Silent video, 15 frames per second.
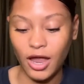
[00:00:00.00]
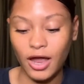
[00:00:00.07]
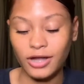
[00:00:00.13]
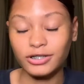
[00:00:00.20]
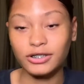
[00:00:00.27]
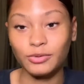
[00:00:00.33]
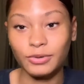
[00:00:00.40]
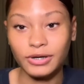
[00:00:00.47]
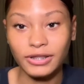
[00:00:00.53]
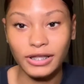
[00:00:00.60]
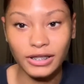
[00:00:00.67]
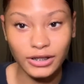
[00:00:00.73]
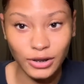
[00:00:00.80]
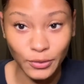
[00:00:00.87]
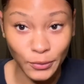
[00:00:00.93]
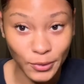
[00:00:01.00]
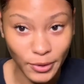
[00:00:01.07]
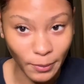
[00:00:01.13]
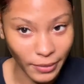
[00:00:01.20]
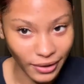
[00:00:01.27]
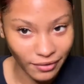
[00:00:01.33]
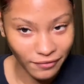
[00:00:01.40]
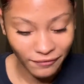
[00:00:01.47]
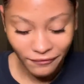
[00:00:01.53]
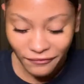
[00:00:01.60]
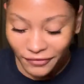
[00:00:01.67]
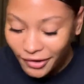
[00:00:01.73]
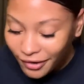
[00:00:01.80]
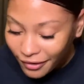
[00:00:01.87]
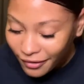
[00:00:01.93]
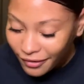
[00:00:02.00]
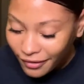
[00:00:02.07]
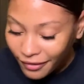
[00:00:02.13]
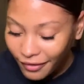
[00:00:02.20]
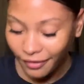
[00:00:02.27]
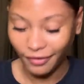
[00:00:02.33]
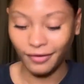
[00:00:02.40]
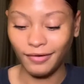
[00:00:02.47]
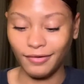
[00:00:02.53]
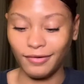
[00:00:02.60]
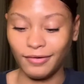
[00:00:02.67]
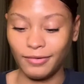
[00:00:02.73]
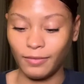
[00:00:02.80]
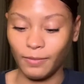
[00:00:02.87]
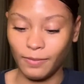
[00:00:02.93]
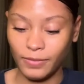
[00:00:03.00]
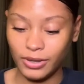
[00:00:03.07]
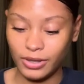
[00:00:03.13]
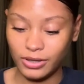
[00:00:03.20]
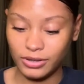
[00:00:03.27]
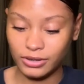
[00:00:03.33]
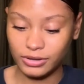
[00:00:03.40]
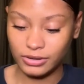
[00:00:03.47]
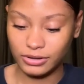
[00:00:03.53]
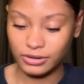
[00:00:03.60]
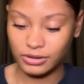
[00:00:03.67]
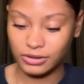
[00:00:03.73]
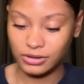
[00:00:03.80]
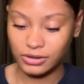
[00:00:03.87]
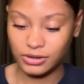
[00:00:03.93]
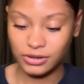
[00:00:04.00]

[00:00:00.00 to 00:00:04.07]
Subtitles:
I just want to thank the Lord above because